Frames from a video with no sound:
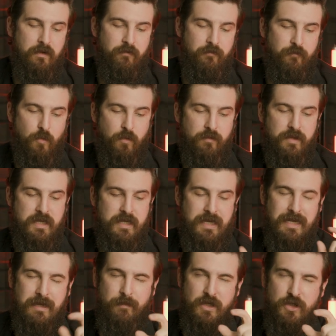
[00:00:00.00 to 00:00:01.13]
For the
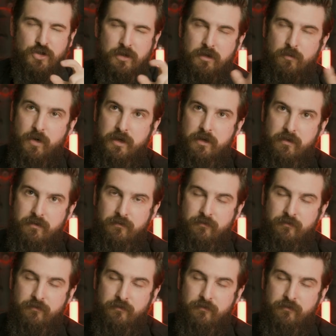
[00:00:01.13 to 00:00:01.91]
image, you're going to want to go to